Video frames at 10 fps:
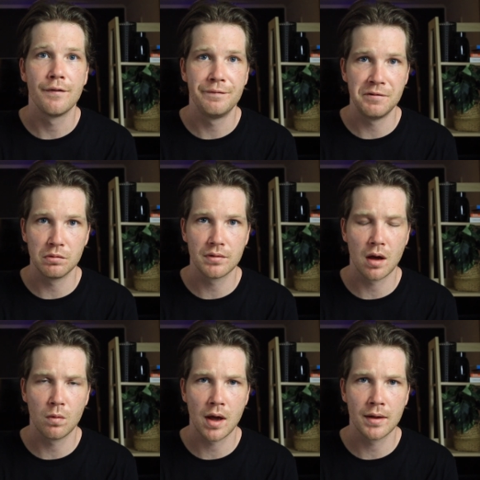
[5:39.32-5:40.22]
feel
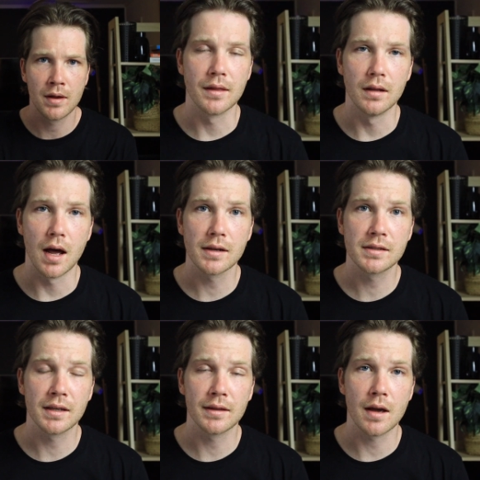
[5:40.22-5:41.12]
that way. The
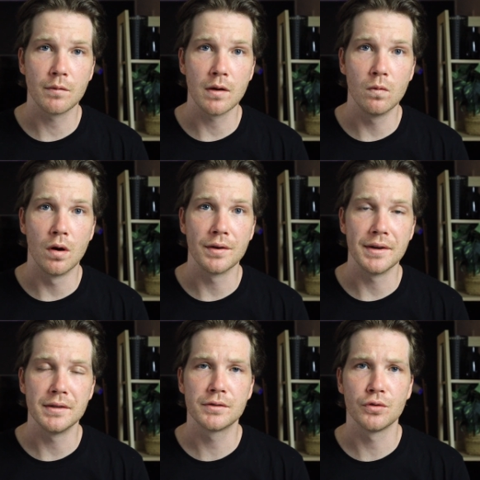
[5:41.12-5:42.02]
last thing that we want
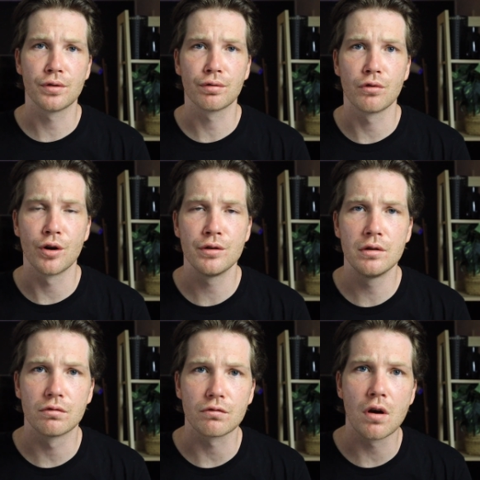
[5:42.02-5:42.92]
is to throw
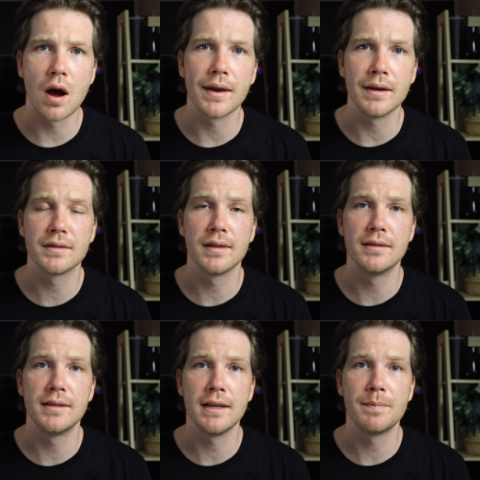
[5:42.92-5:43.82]
you right into the
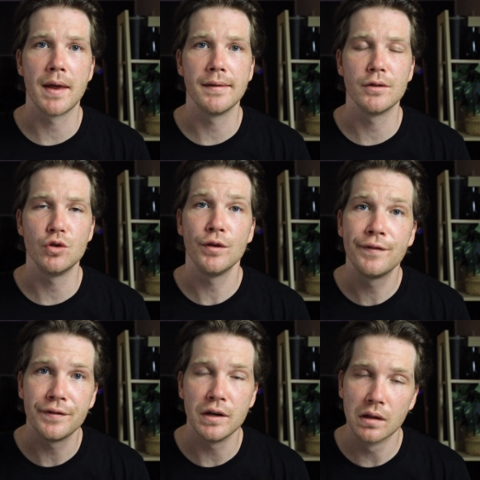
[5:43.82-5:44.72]
deep end and you
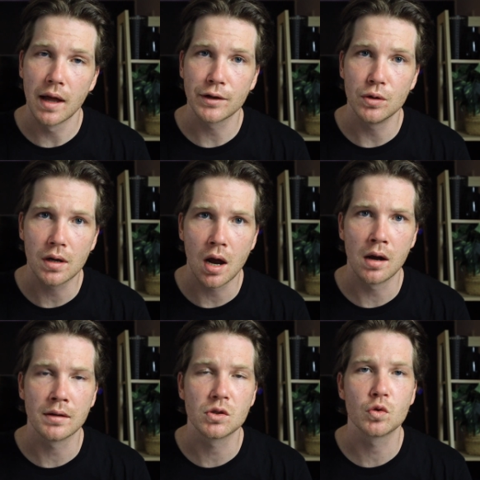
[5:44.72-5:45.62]
feel like you
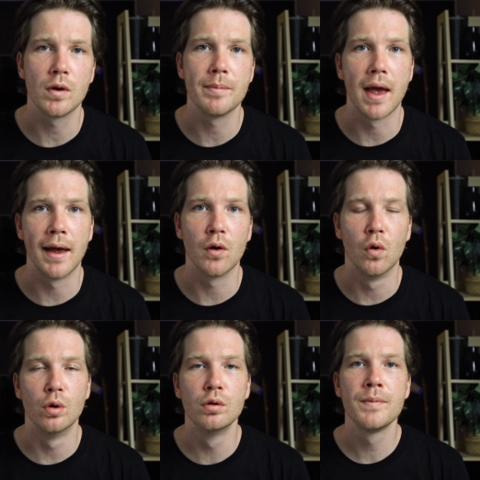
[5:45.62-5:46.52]
can't swim at
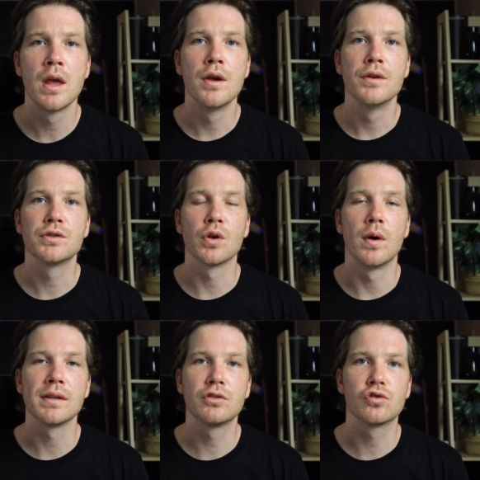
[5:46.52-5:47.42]
all. So
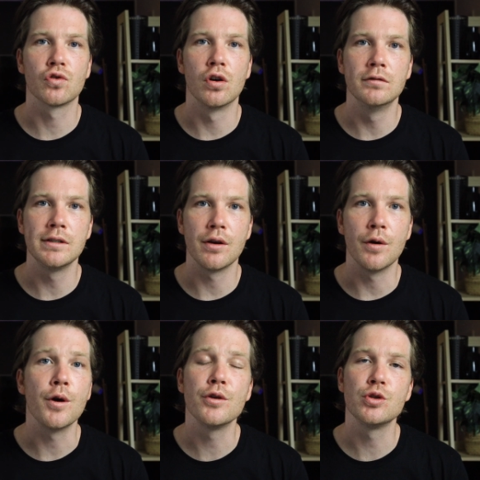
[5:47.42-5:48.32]
I strongly
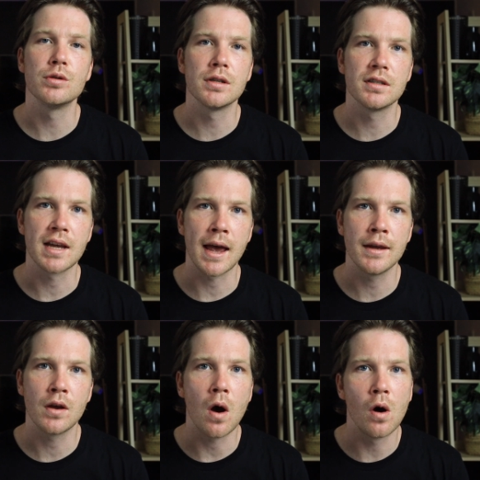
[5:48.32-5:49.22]
urge you to
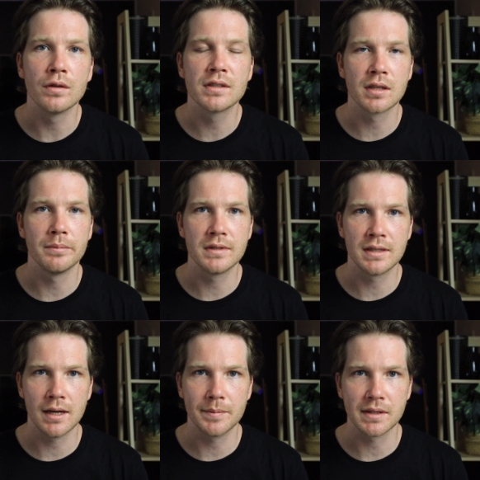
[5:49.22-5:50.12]
take on some
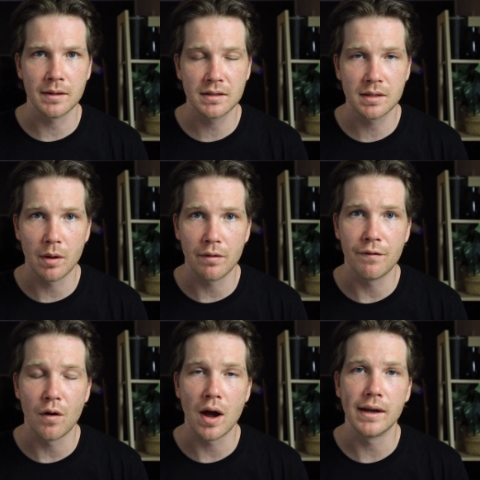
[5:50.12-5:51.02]
tips and some
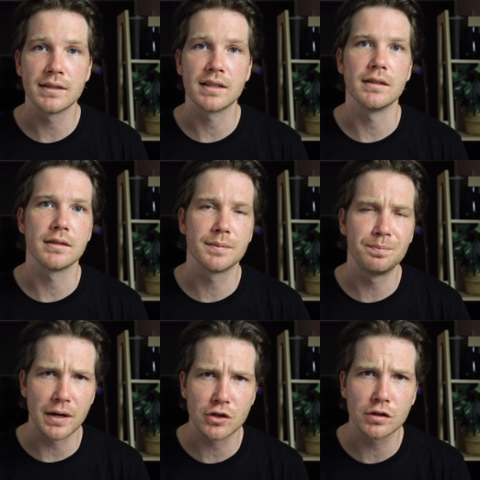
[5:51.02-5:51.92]
advice,
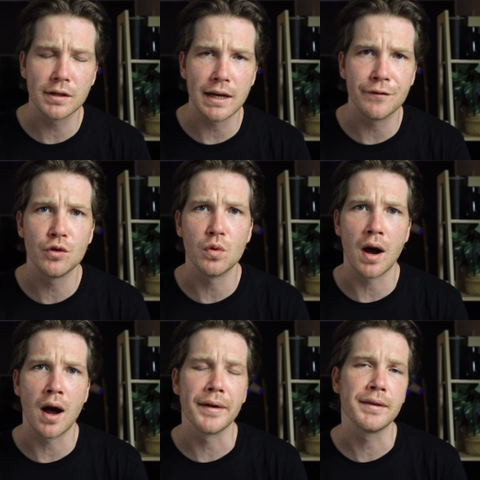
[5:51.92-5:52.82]
especially if you
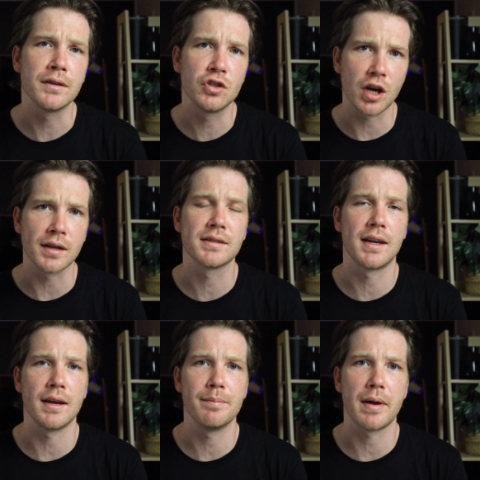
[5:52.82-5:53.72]
are just
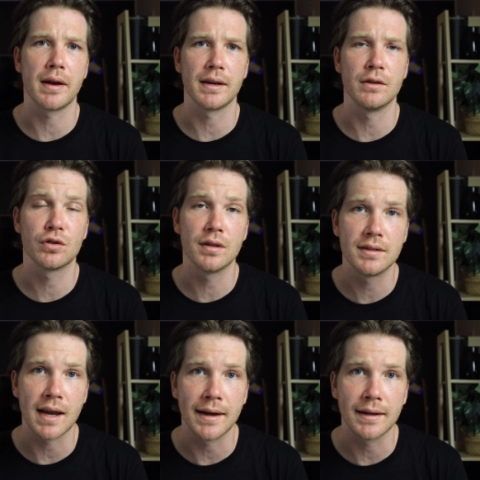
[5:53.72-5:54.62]
getting back into the
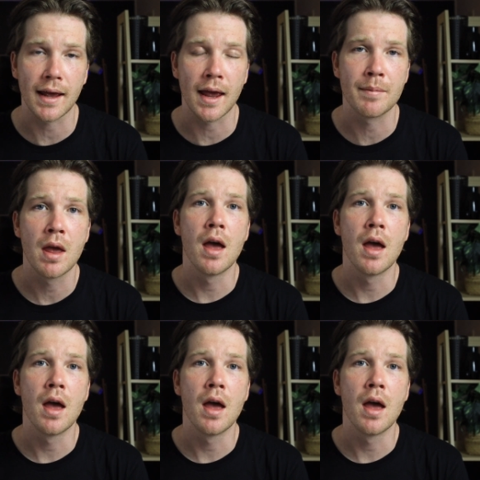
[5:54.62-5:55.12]
dating game